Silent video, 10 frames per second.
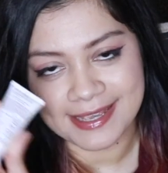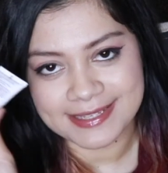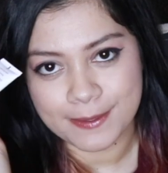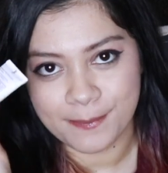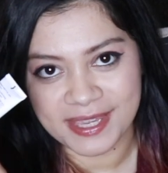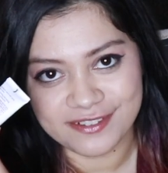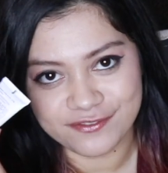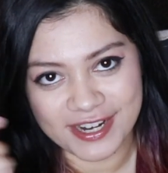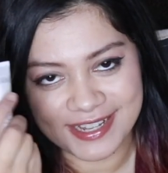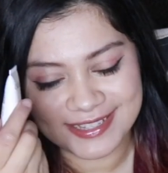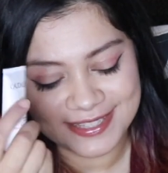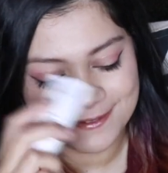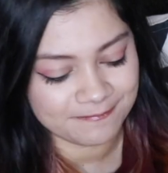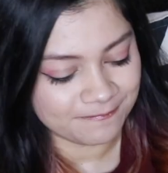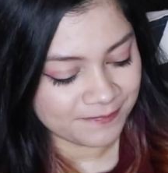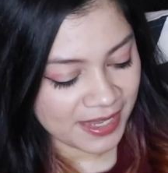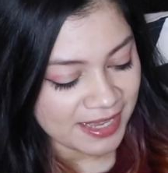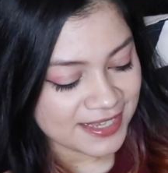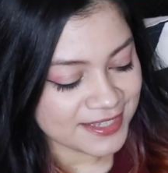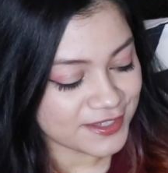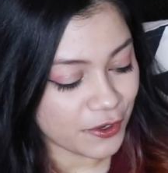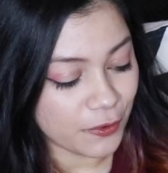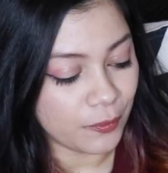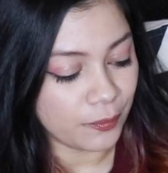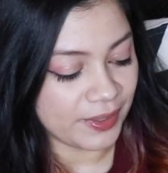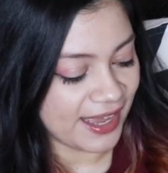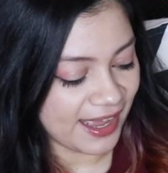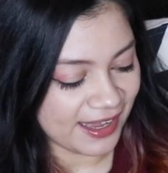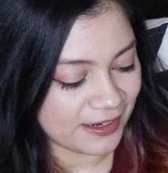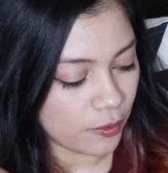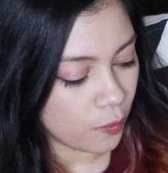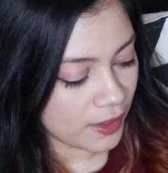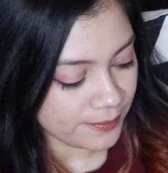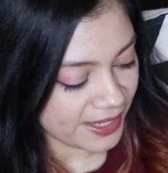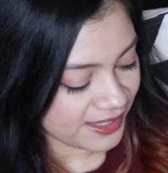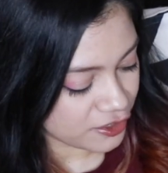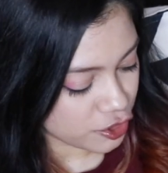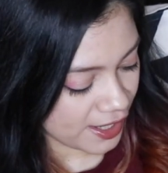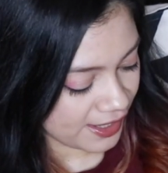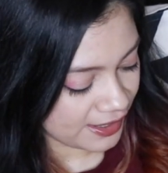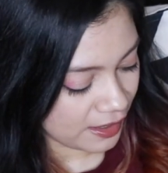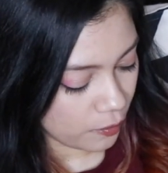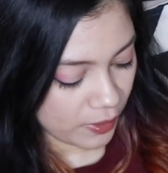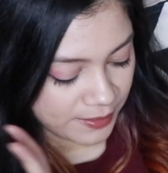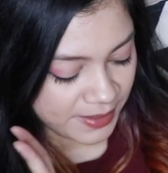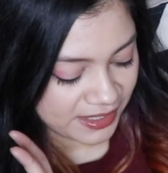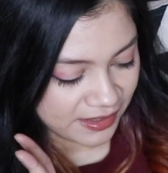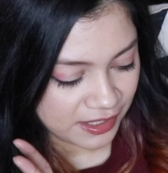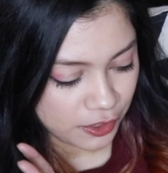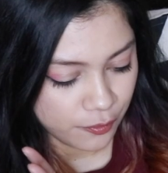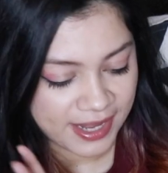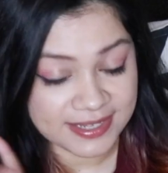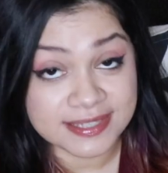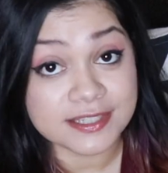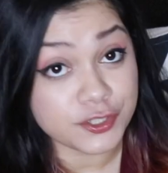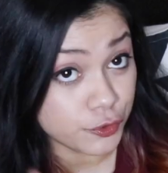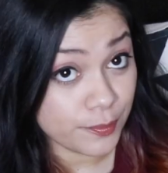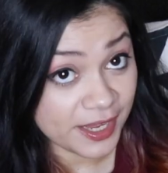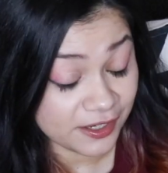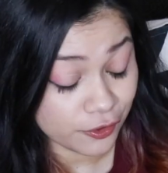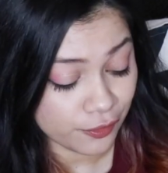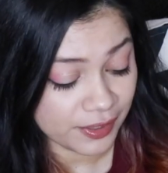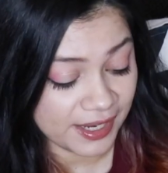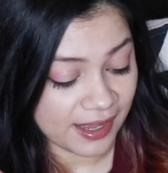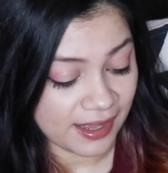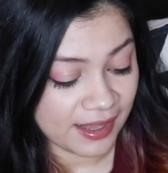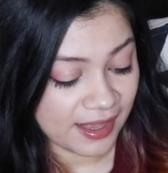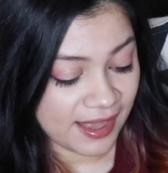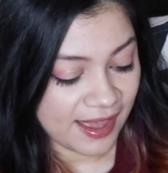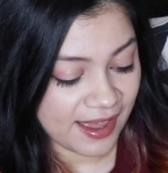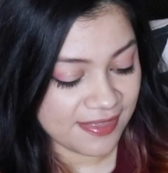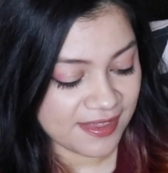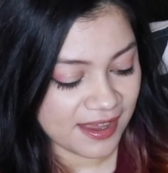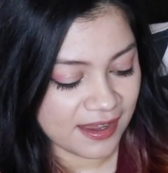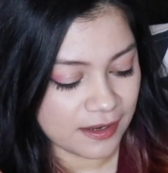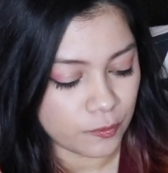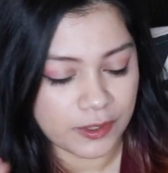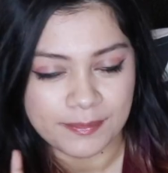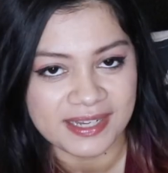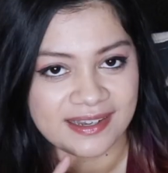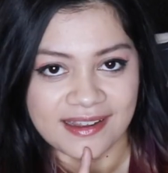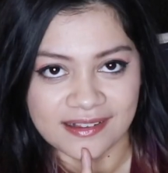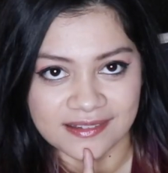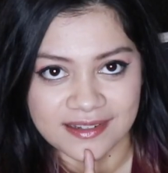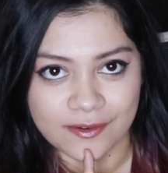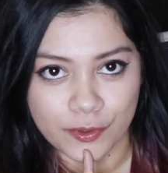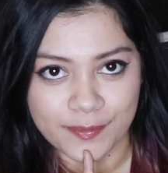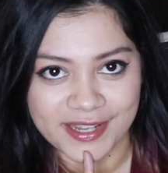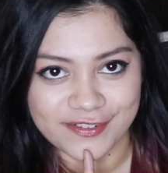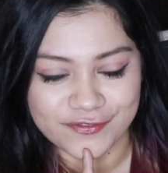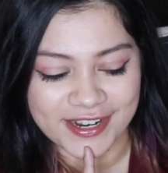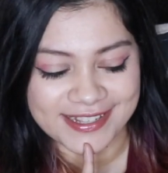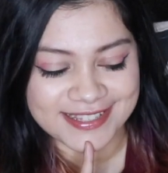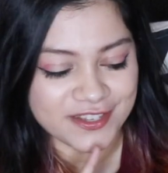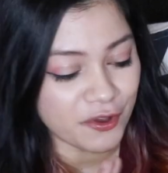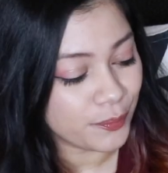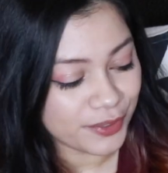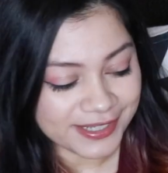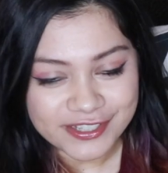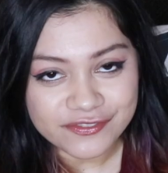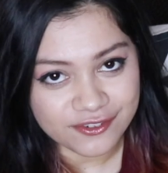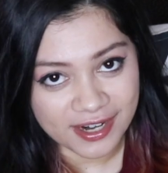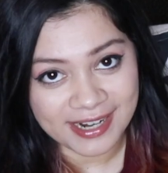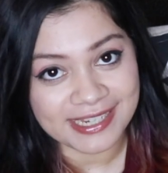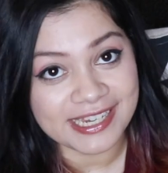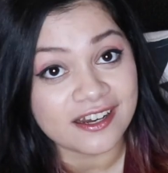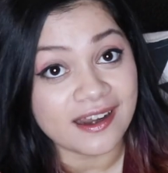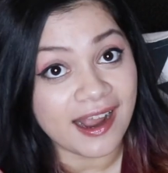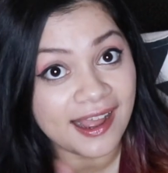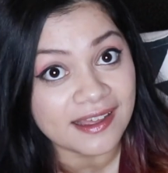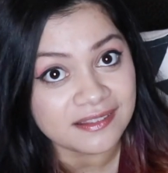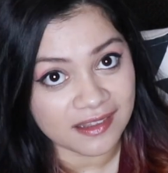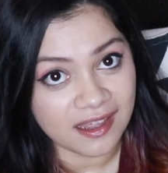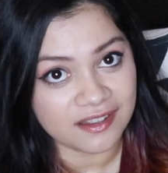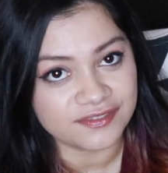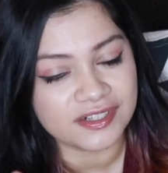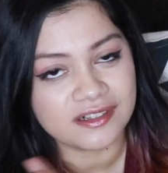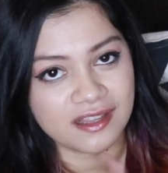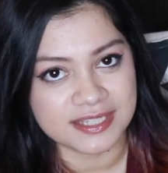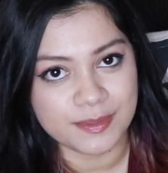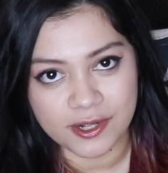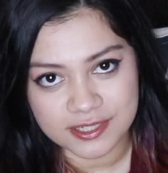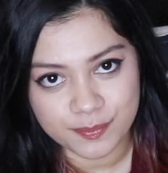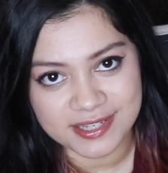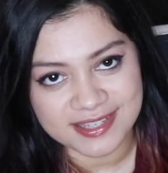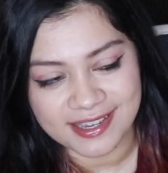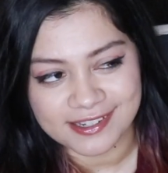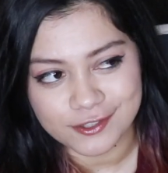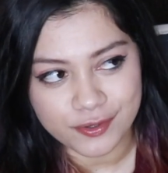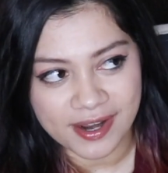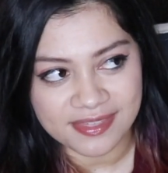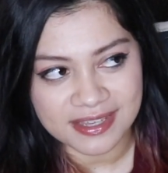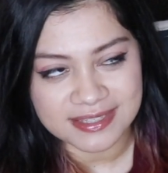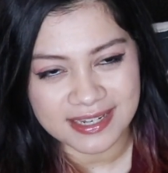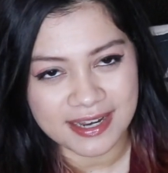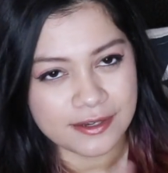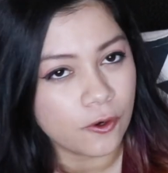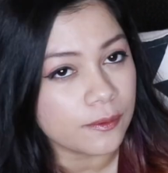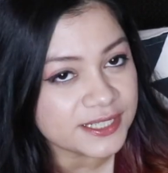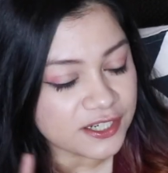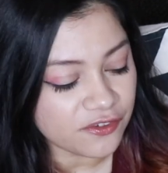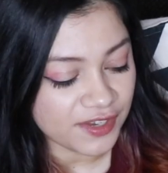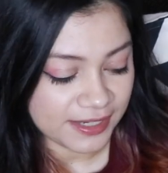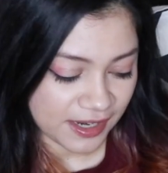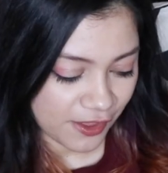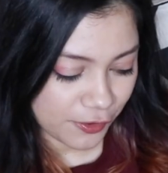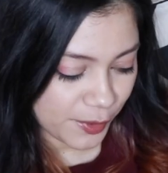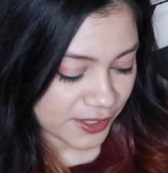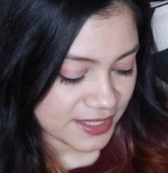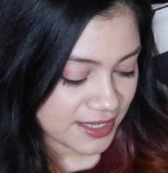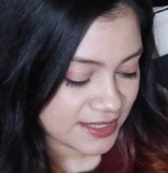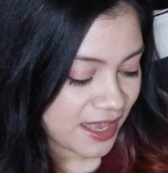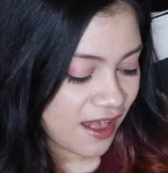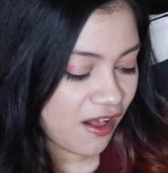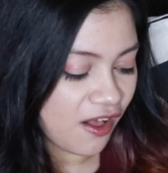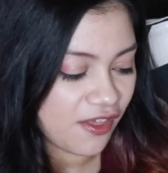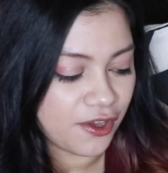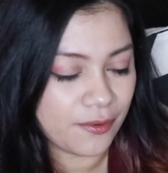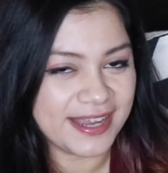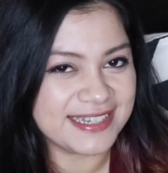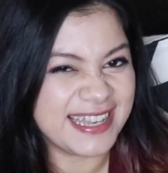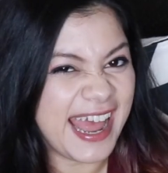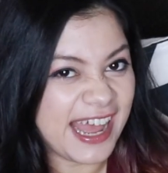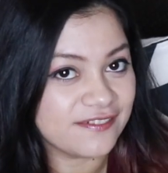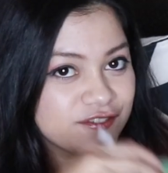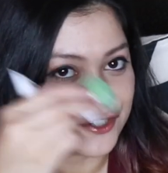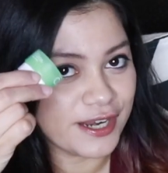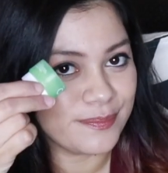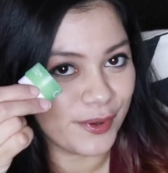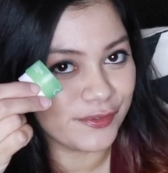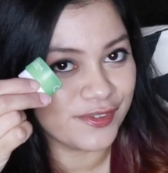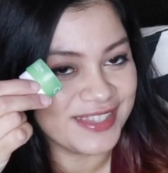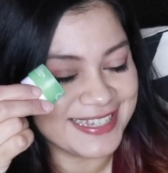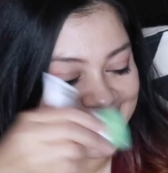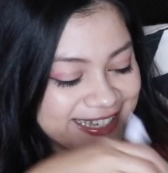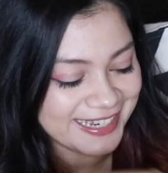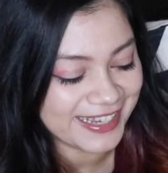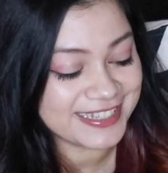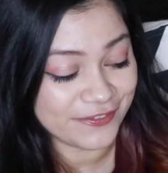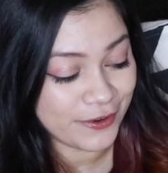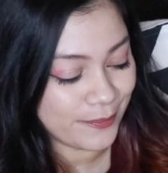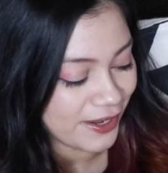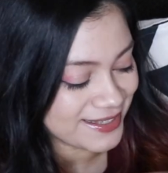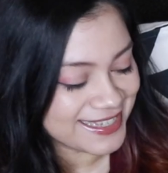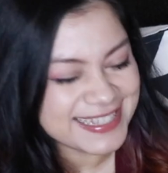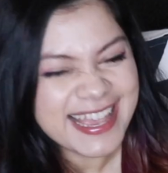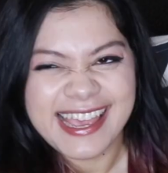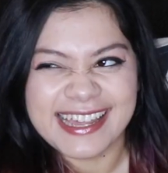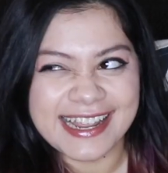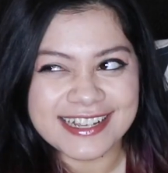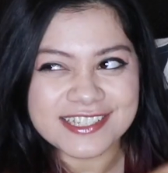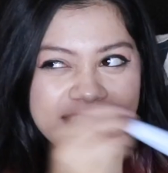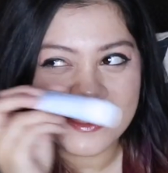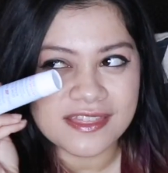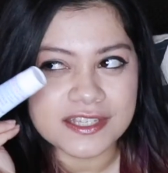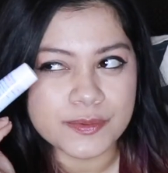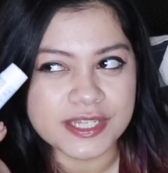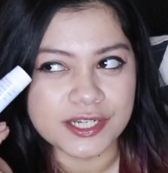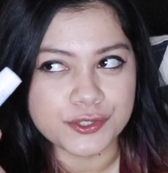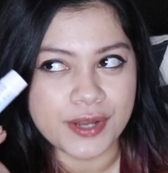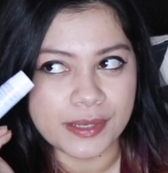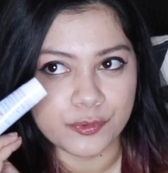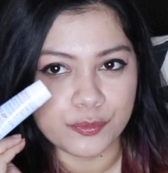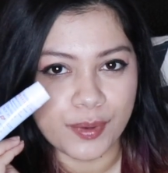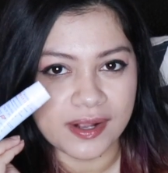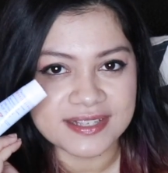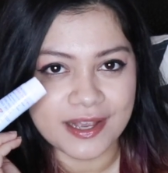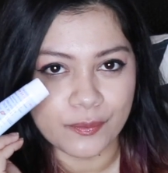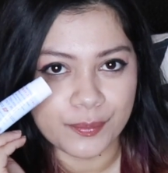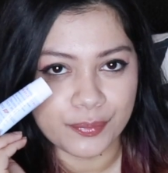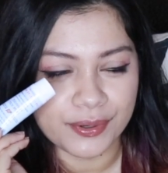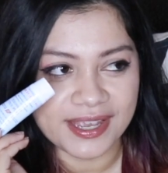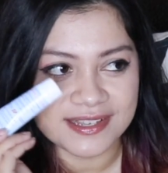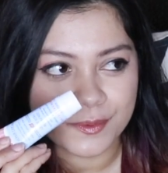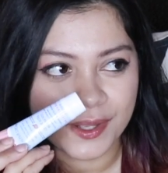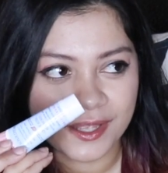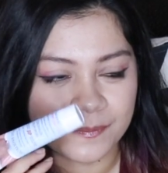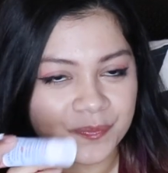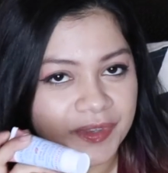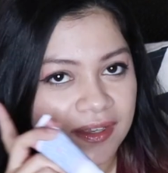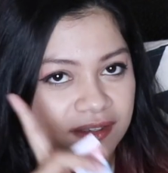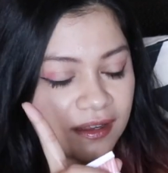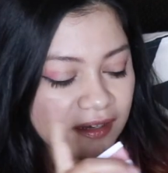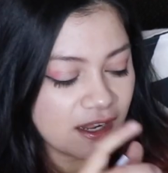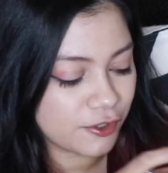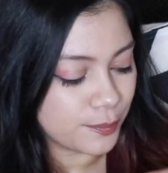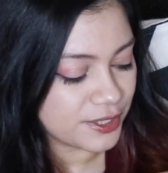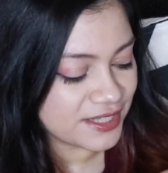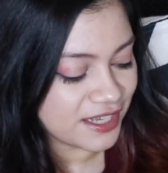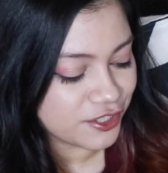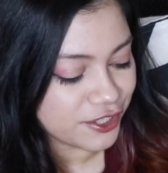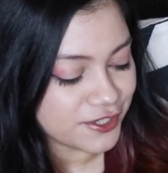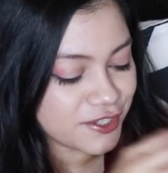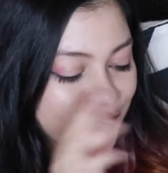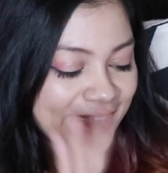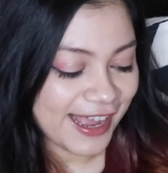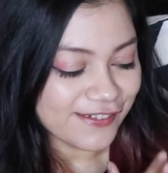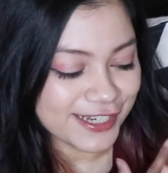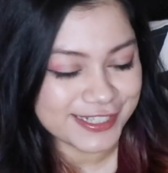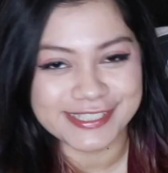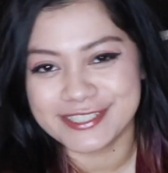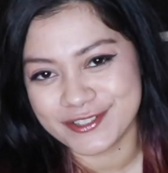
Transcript: yes, made in France. So we had one made in China, one made in the US, two made in Korea, and then one made in England and one made in France. So pretty good variety here. I love Glossy Box because I get to try things that I normally don't find in other boxes, although I have tried both of these in different boxes. And I actually think this was in a Trend Mood box at one point as well. Not 100% sure. So I have actually